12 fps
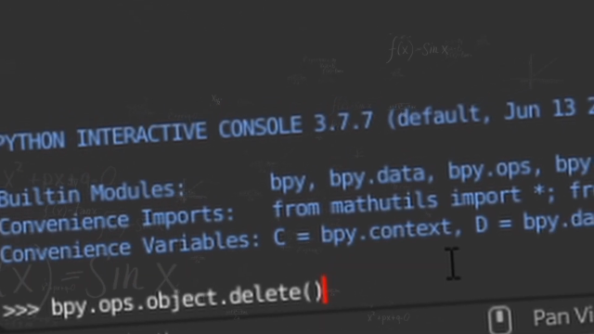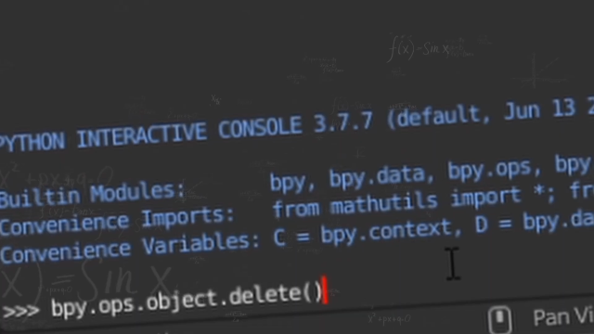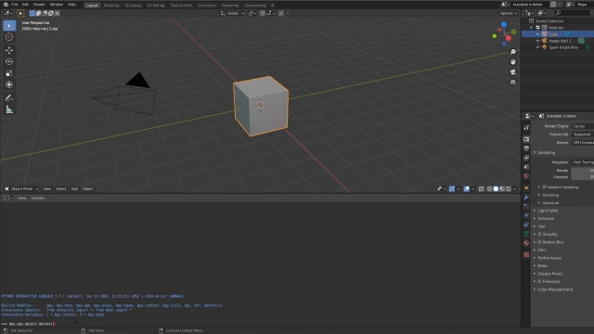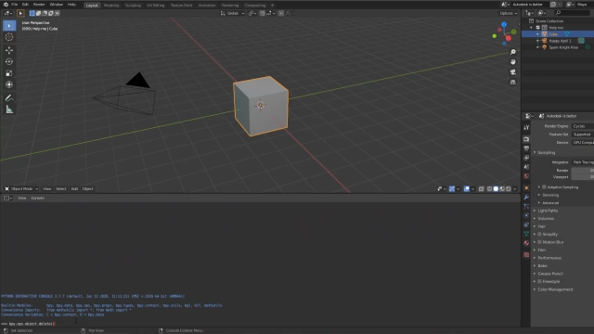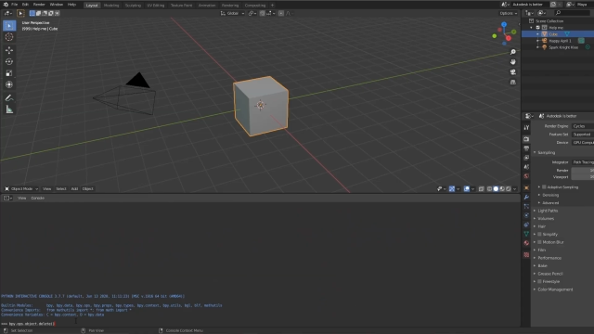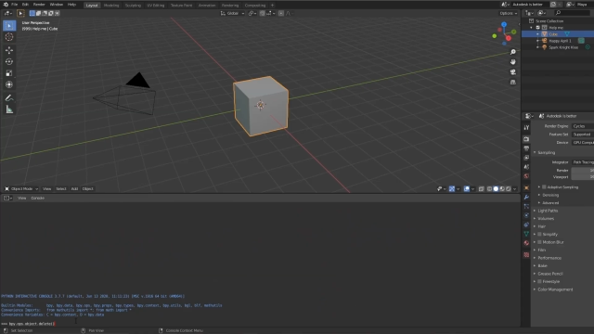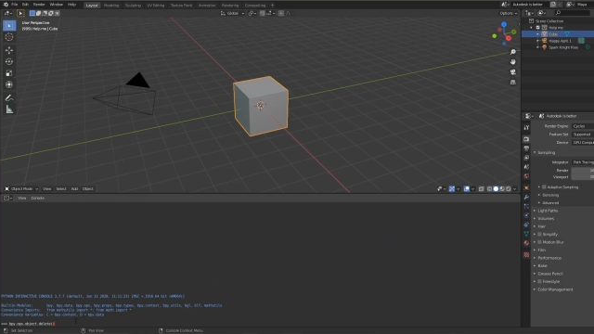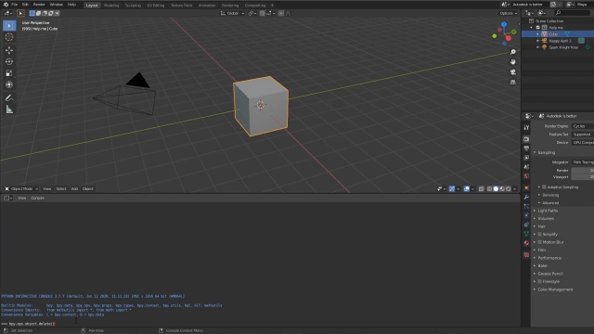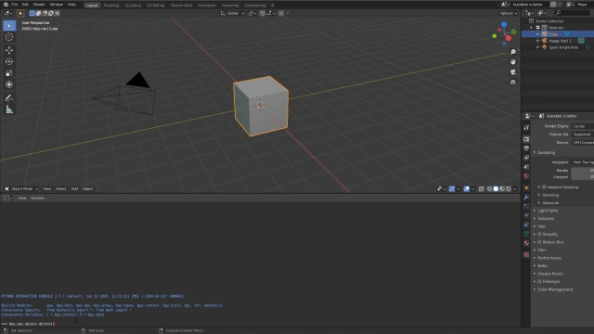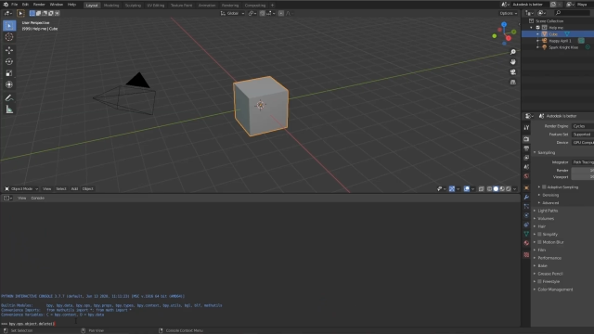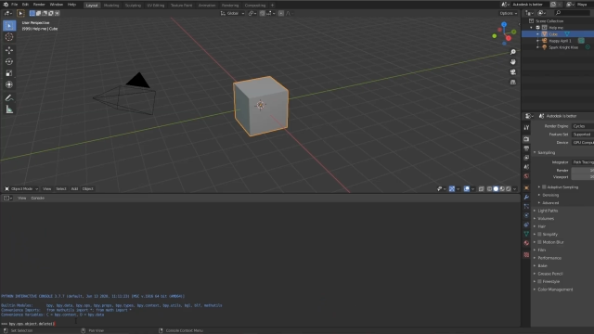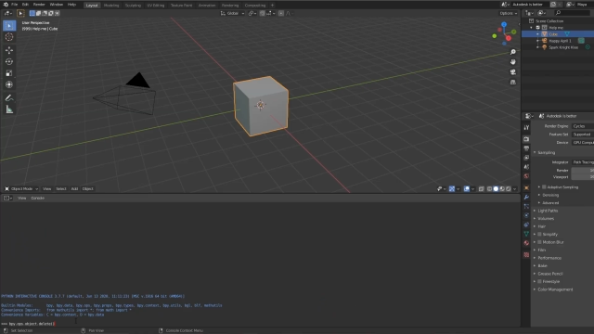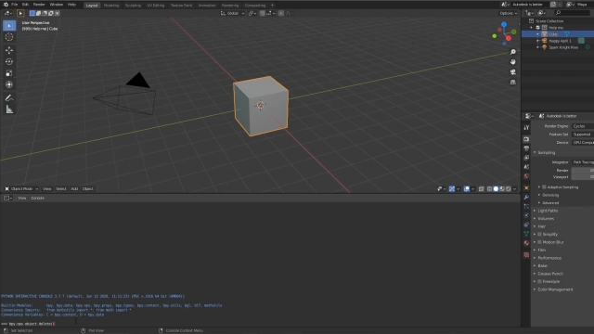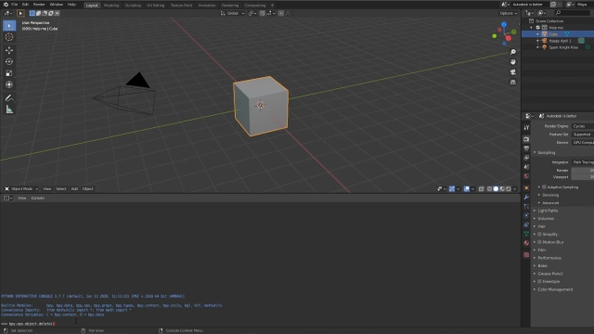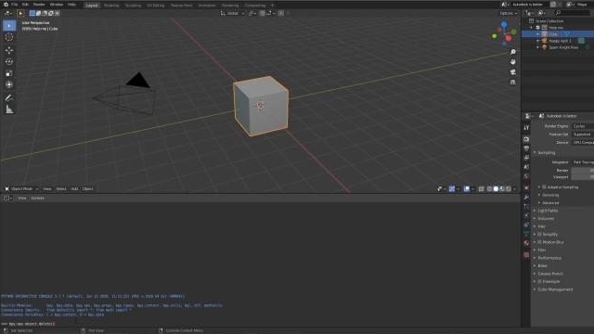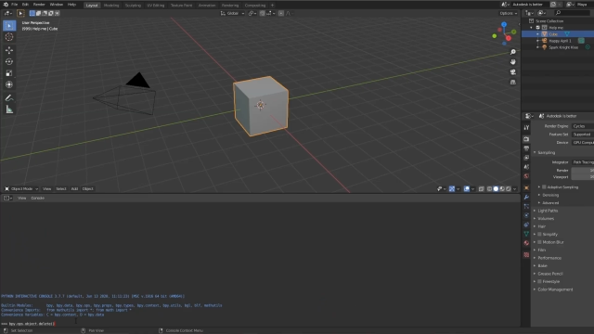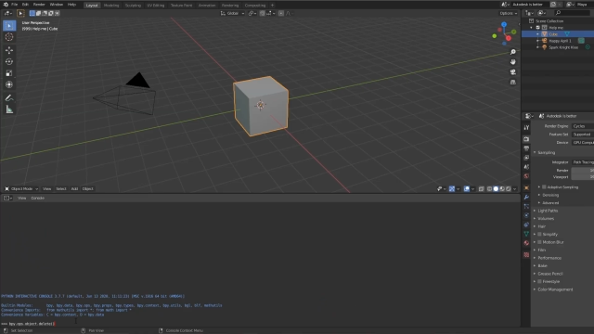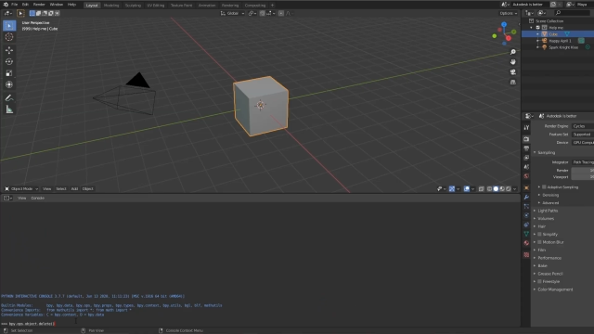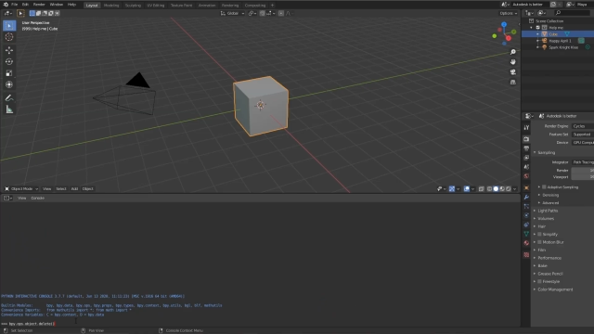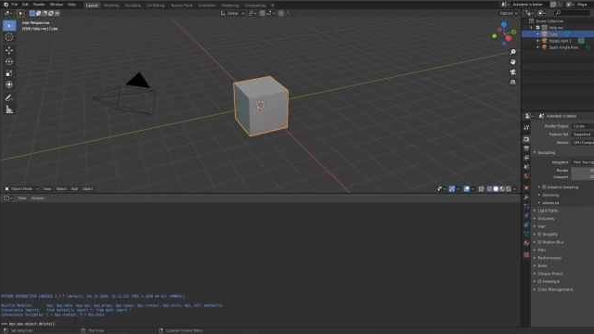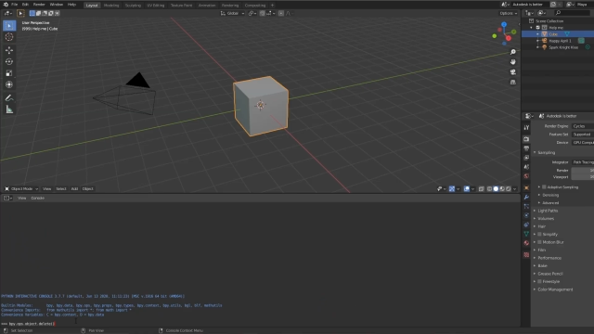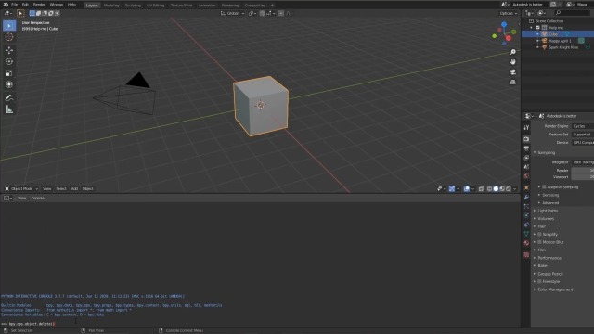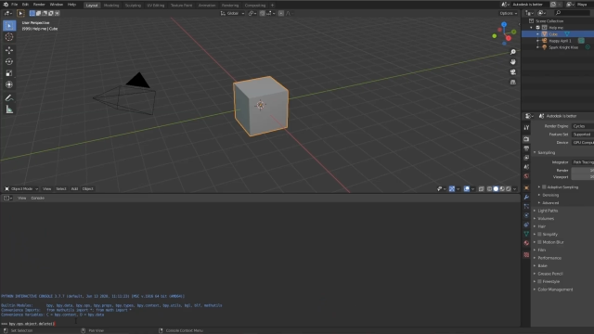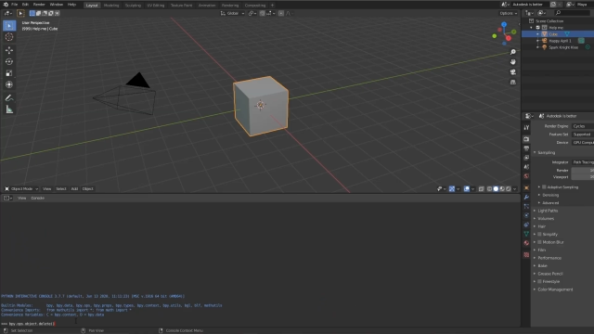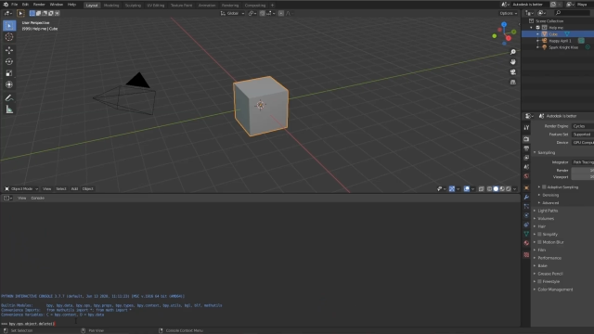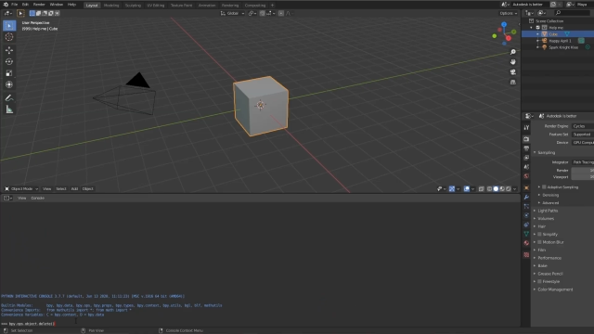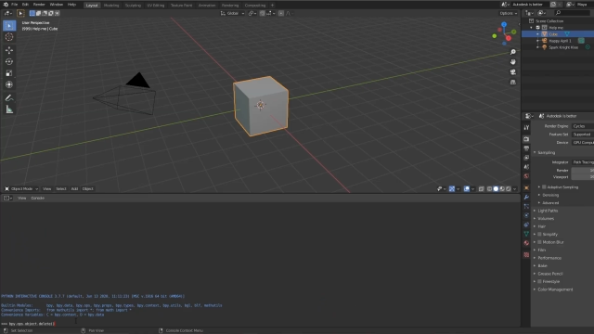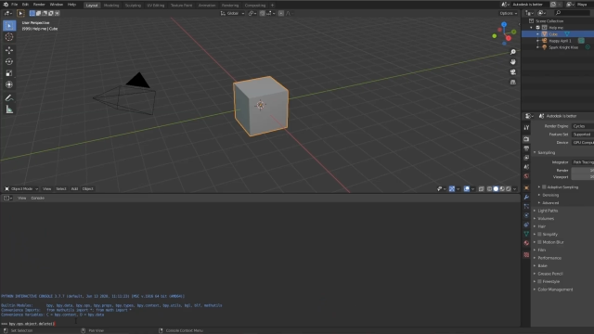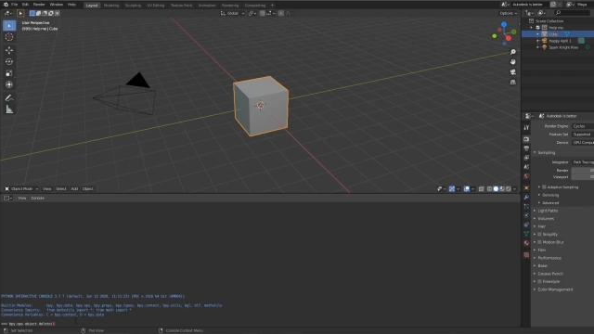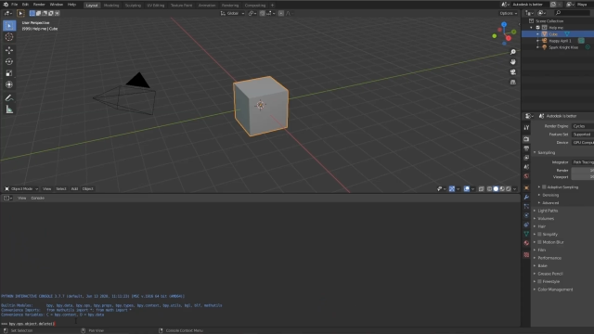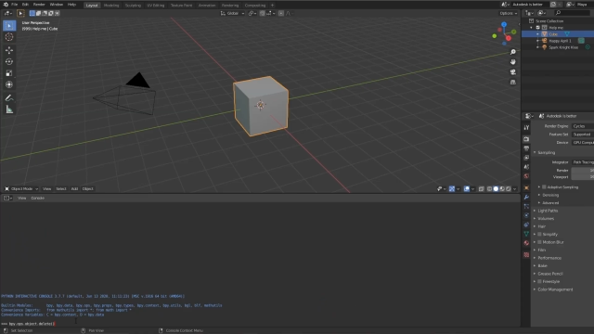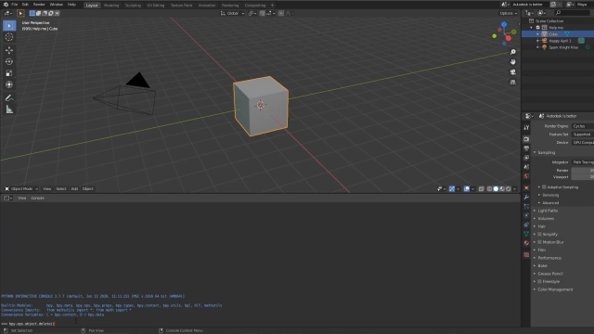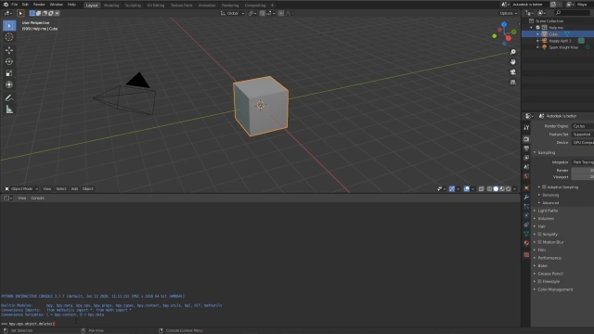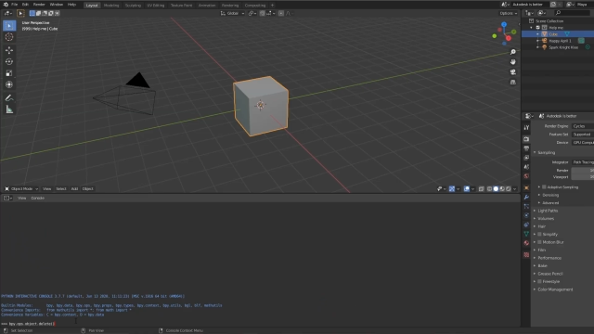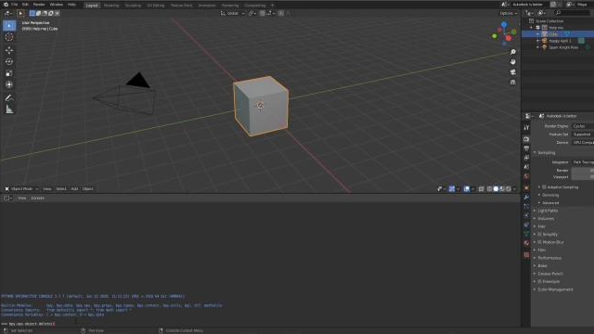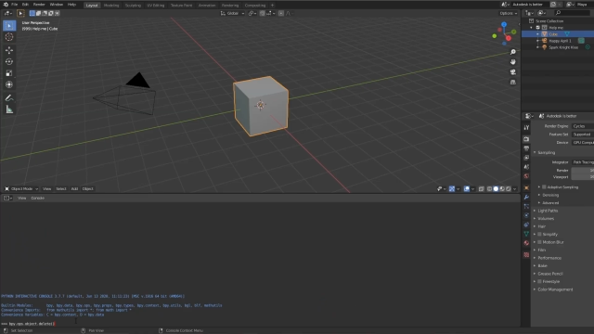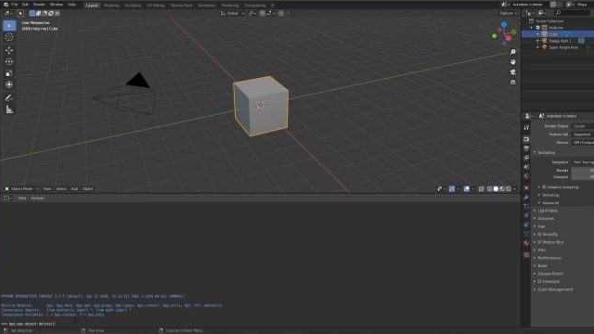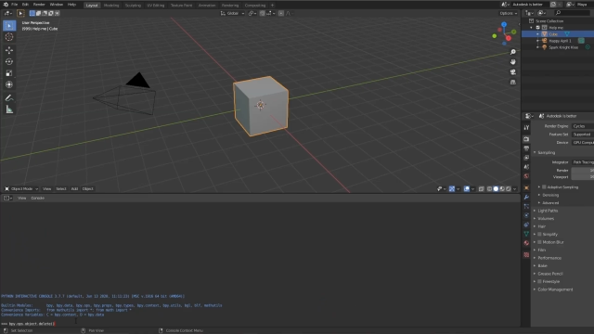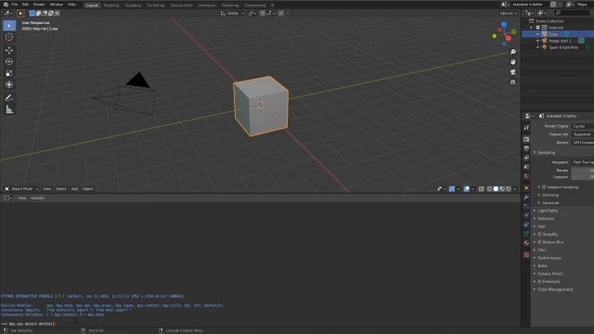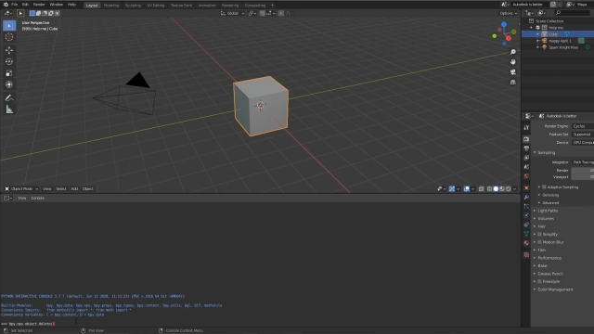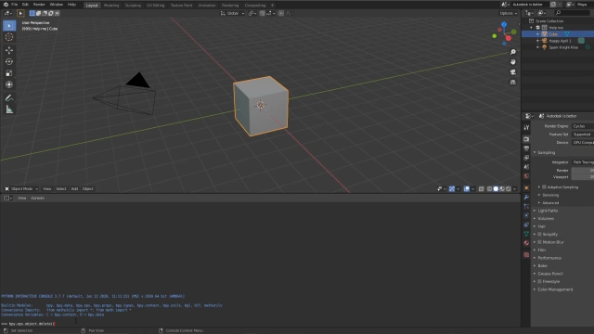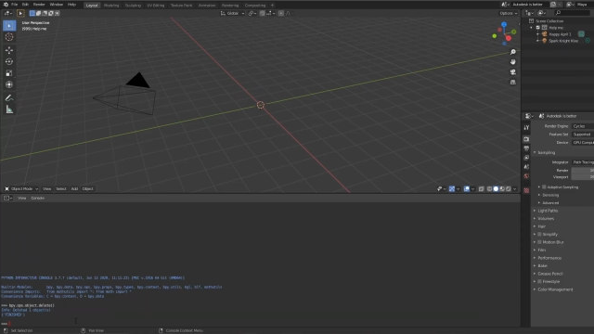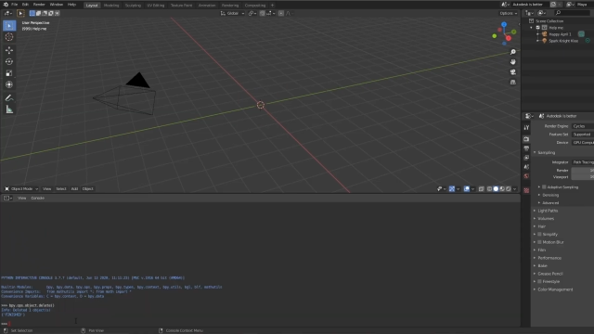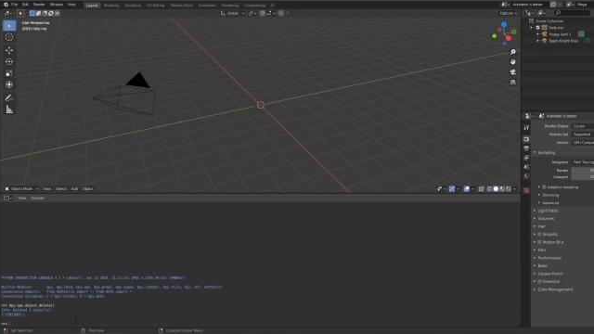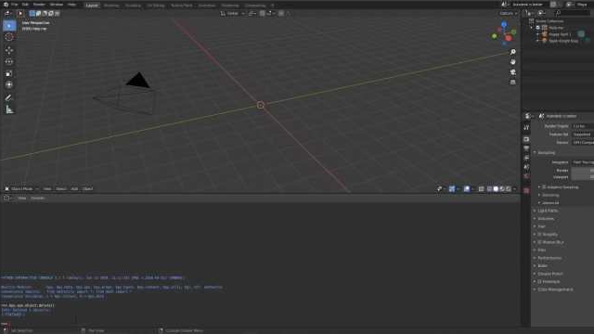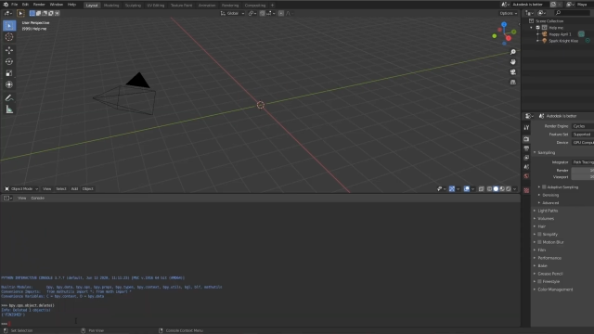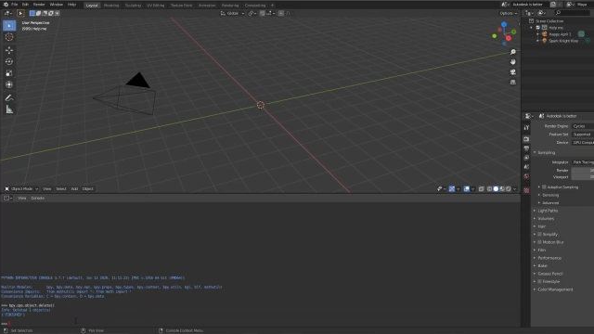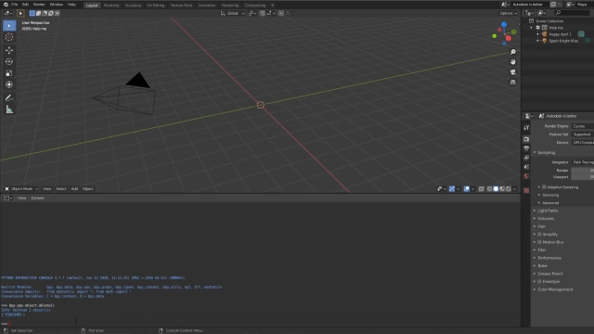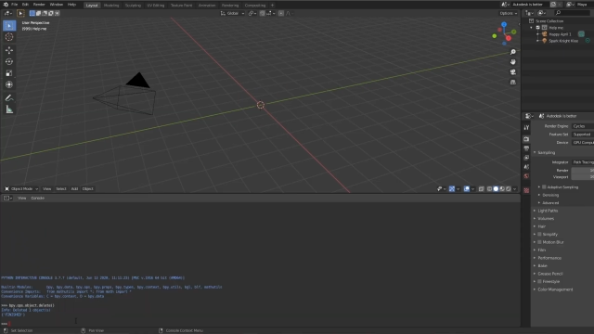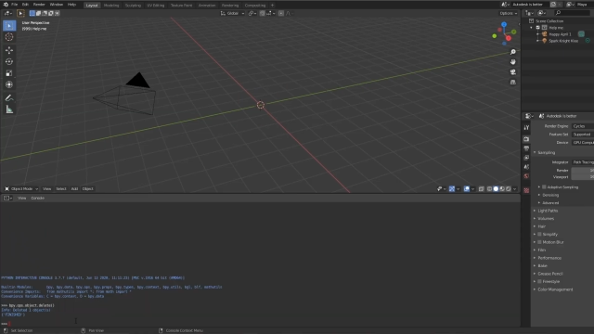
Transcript: Nobody's mouth can be seen.